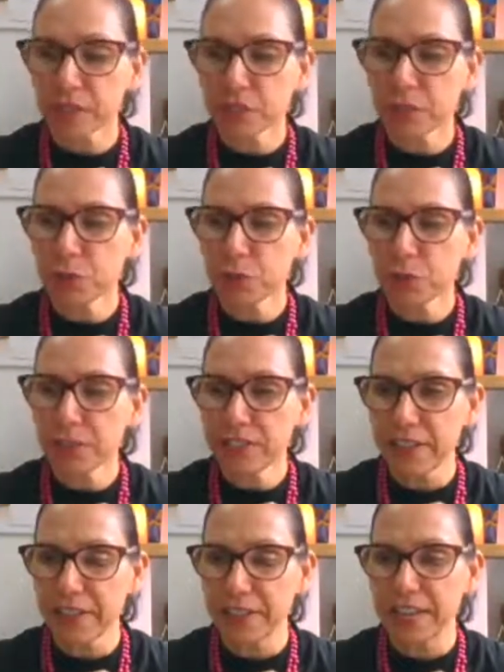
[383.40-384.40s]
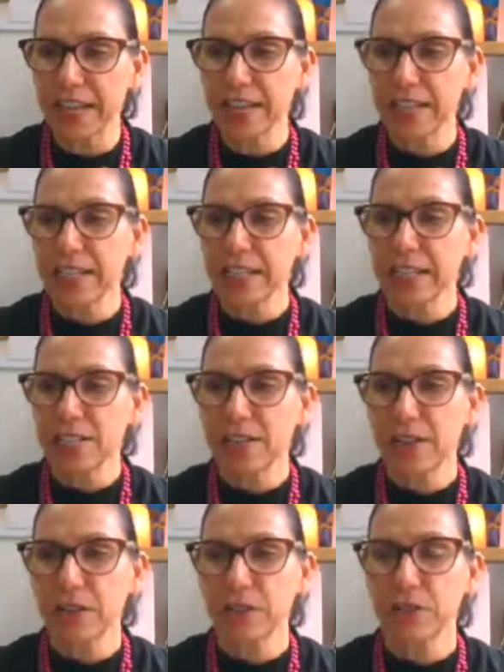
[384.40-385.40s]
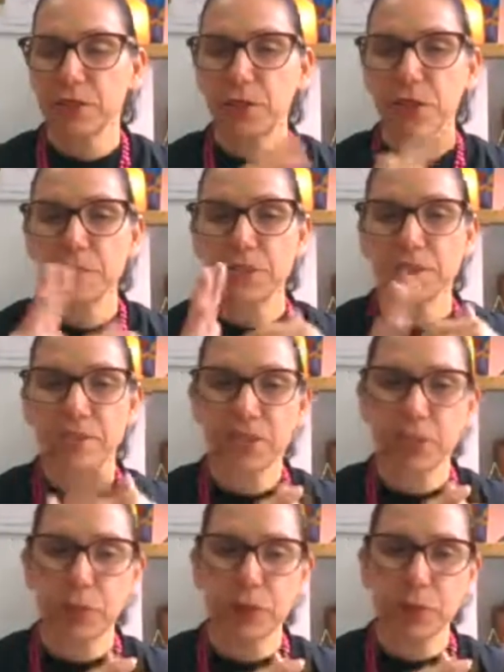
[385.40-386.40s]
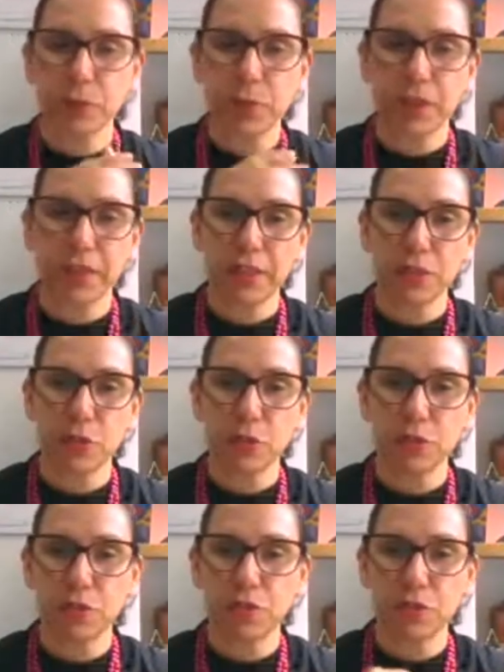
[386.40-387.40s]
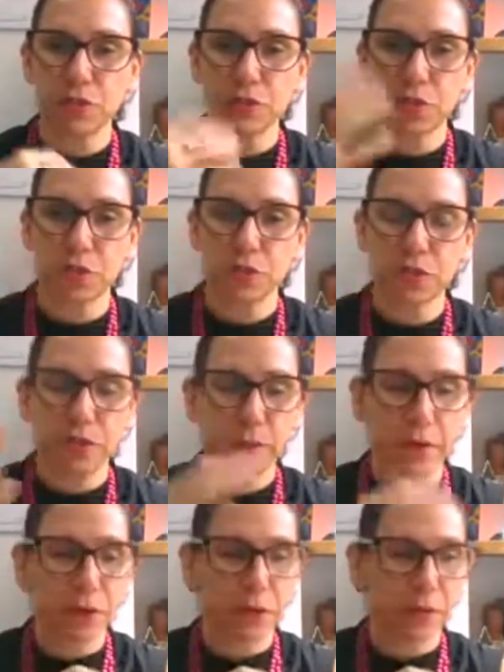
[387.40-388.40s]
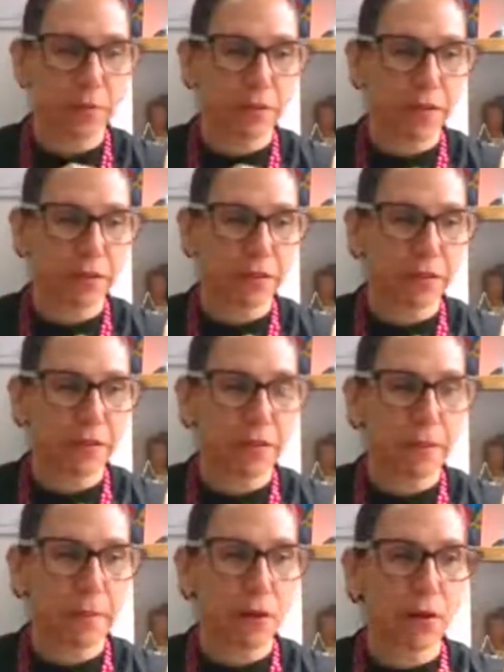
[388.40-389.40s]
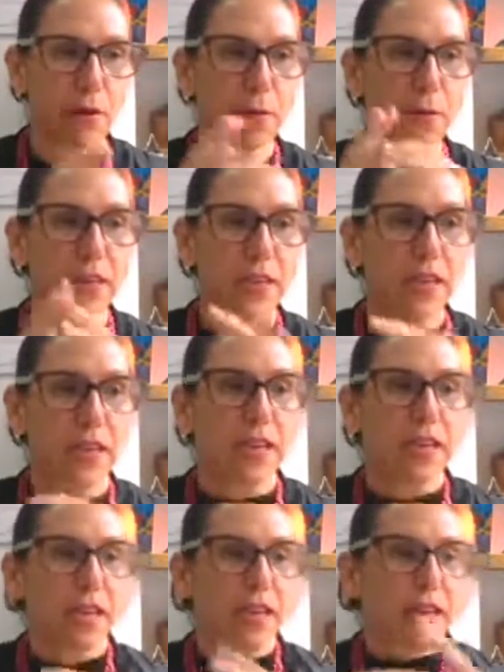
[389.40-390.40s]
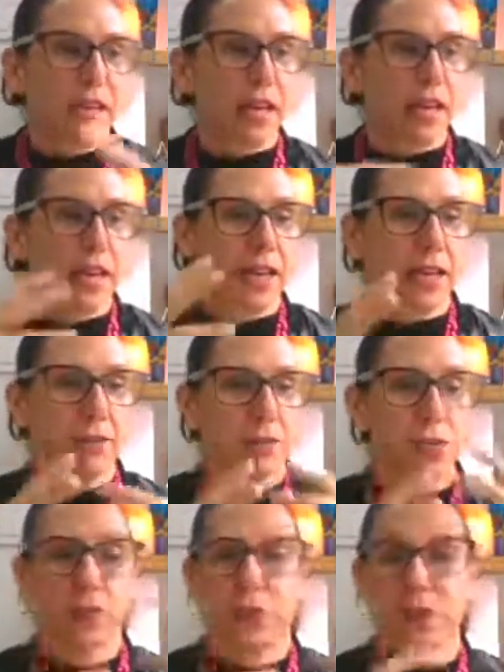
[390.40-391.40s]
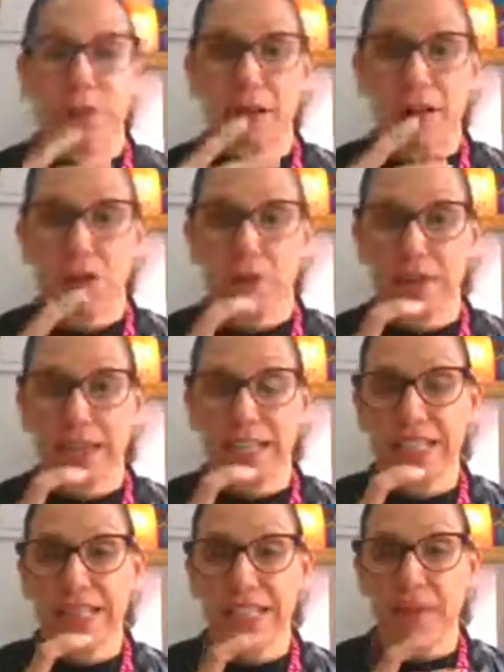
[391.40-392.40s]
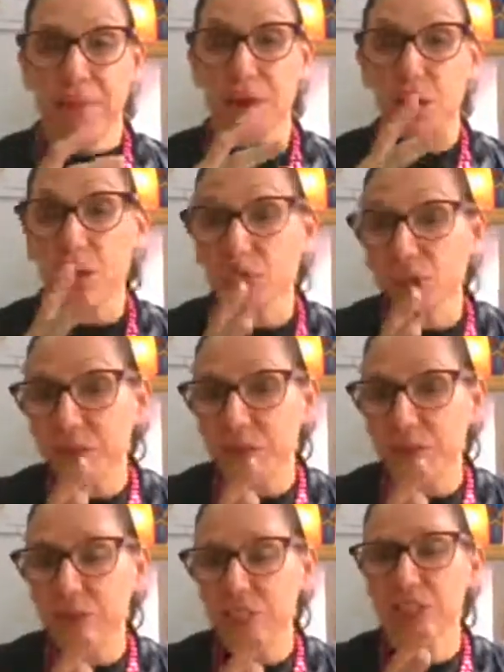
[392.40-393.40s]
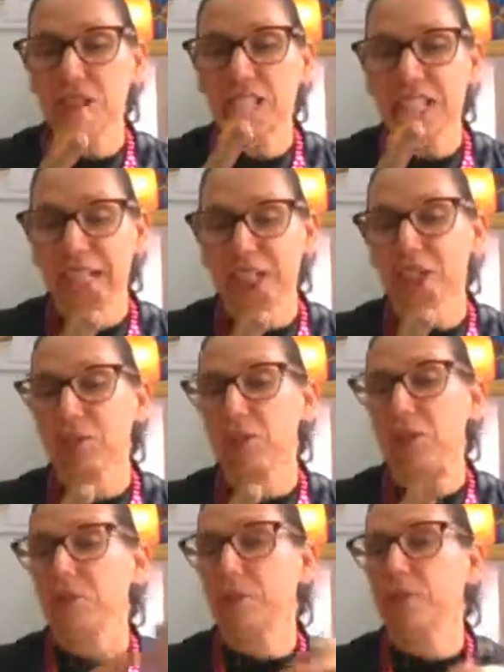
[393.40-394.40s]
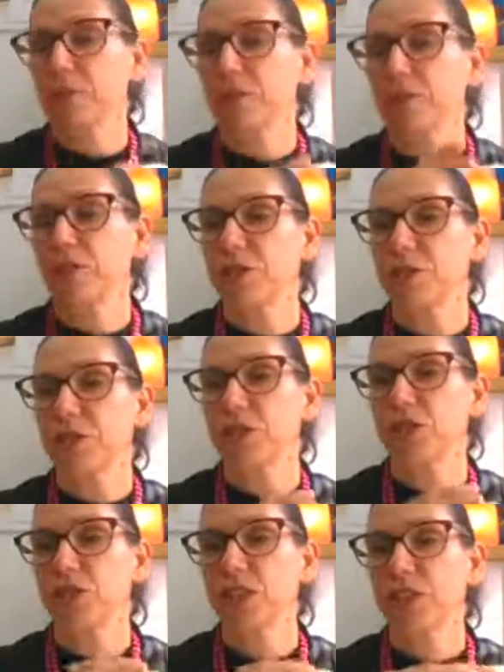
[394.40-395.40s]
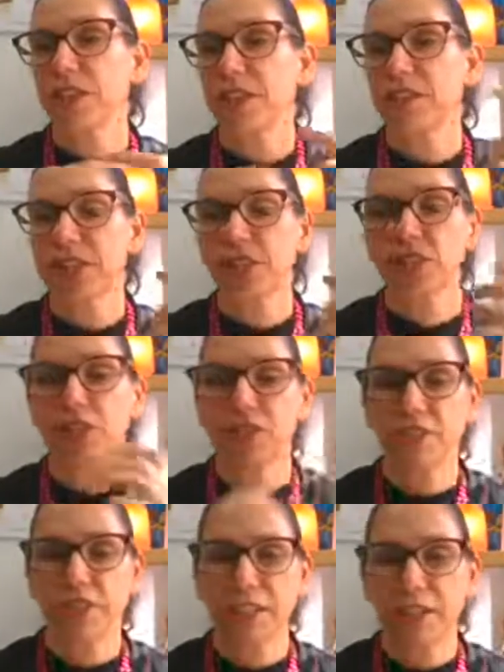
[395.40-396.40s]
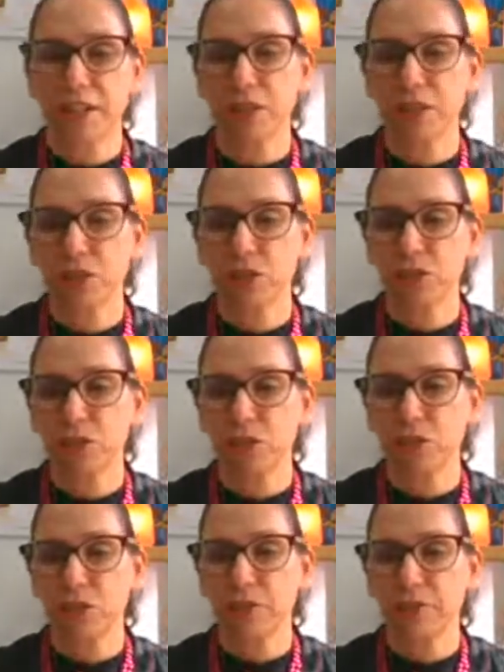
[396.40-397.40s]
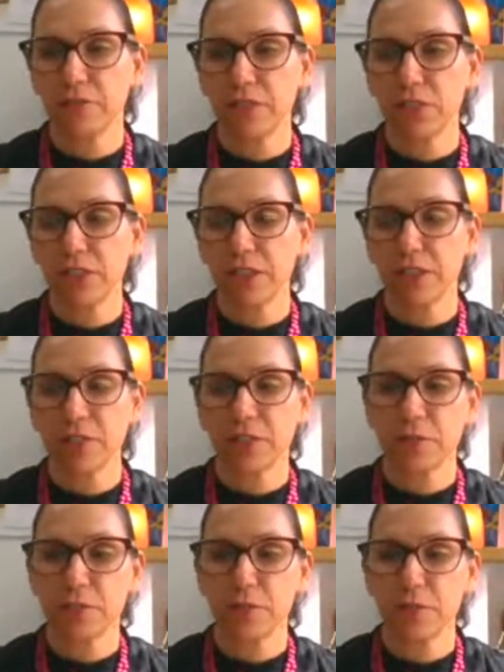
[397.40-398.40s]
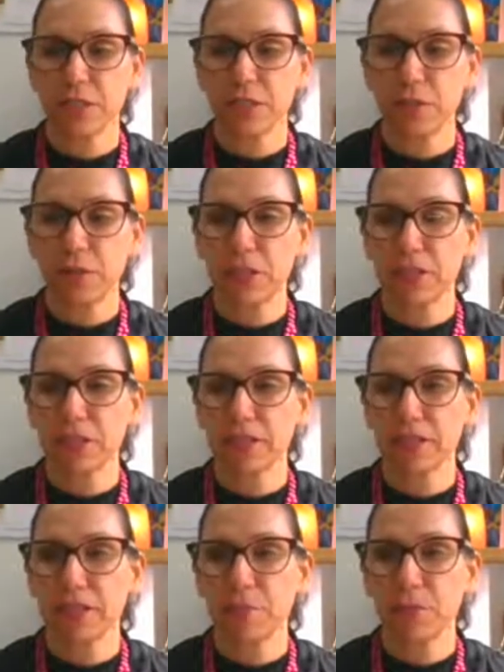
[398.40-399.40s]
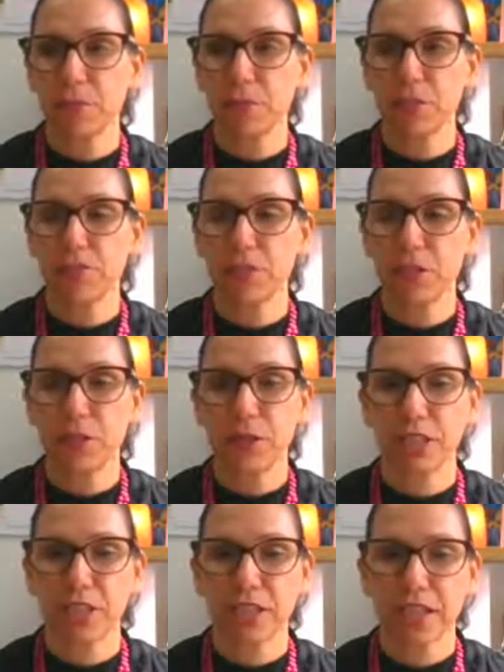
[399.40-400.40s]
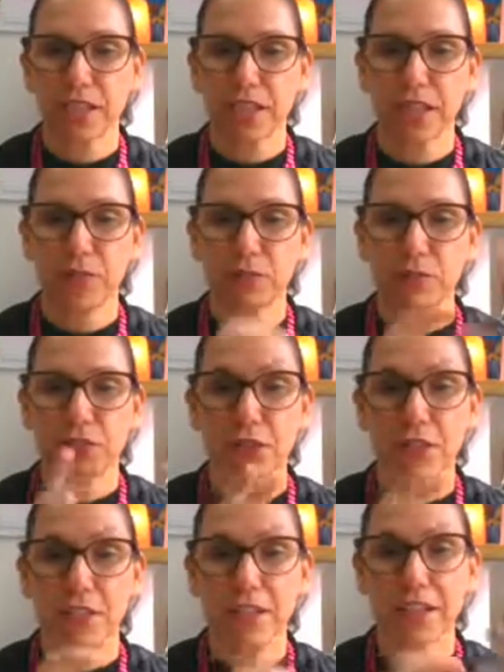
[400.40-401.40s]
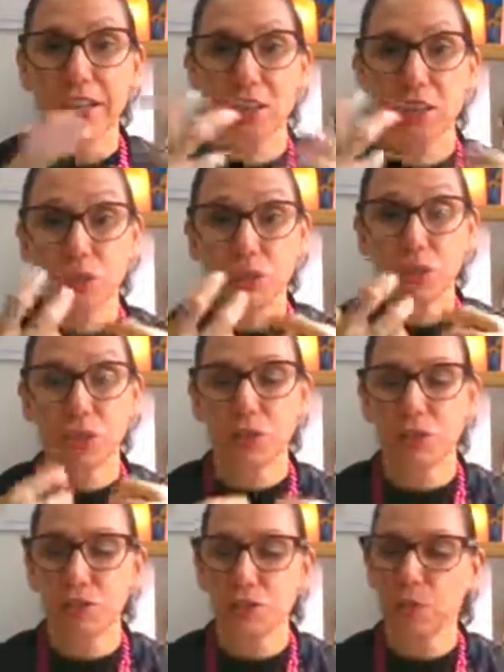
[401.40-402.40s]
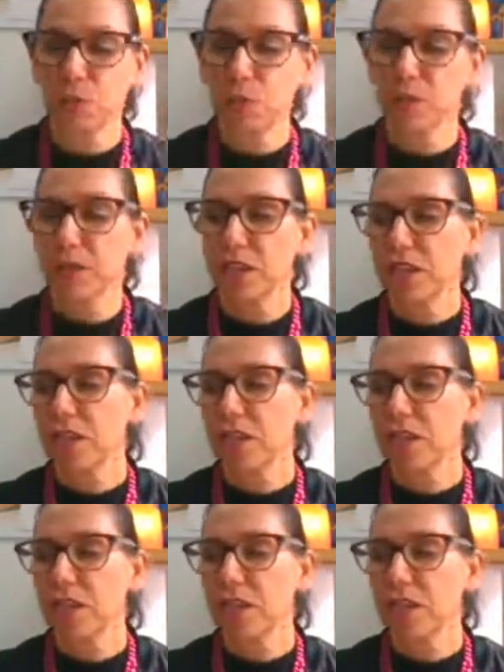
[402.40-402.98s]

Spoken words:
So we've done that. So that was a moment of inspired thought to talk to that person about creating a poem. Talking about creating a poetry competition, a nationwide poetry competition, and then sharing that with children all over Australia. So that was really special. And then the moment of inspiration came to turn that into a children's book.